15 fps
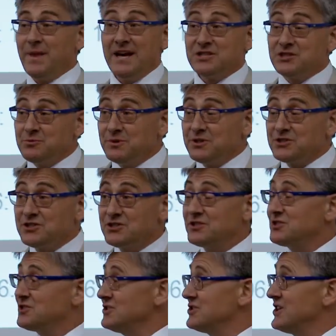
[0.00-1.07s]
estimates
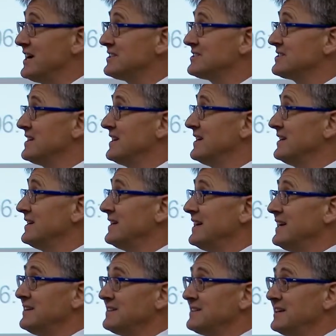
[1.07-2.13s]
suggest
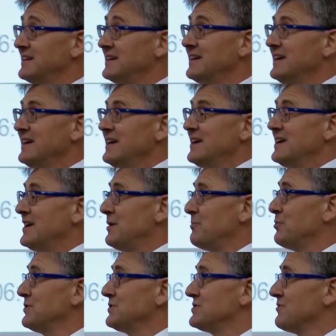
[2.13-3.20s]
anything
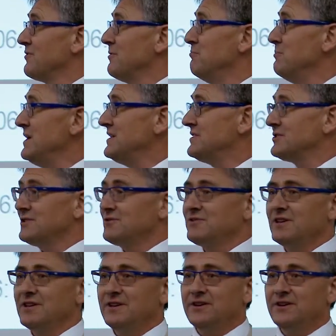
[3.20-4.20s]
upwards of a meter